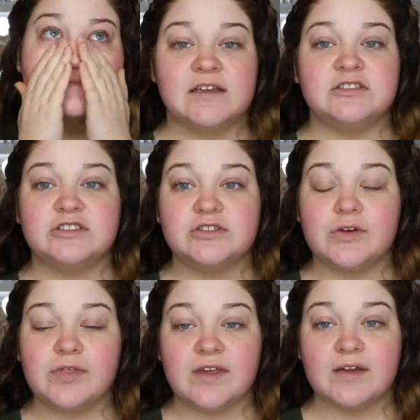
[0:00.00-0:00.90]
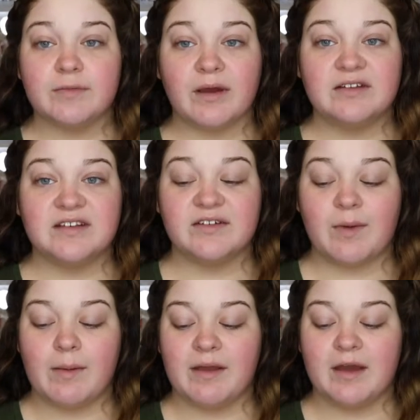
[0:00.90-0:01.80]
And do the rest of
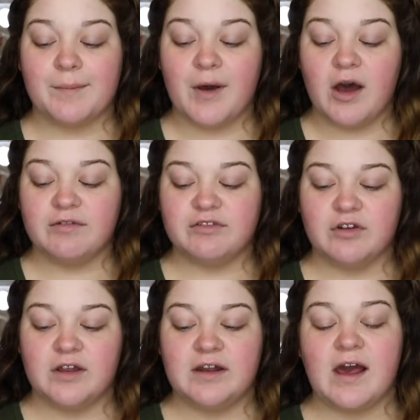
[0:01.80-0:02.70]
my makeup off screen.